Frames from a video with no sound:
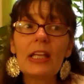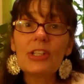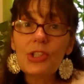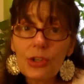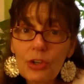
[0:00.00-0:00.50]

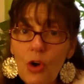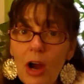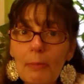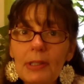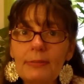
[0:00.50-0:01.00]
is their
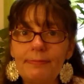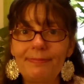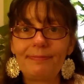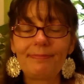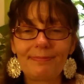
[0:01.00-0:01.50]
karma,
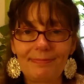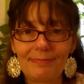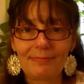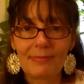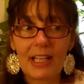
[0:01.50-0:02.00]

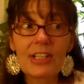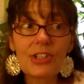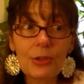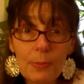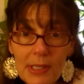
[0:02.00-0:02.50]

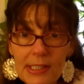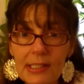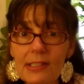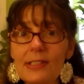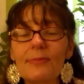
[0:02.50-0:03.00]
is their
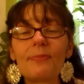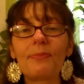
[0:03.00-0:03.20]
business.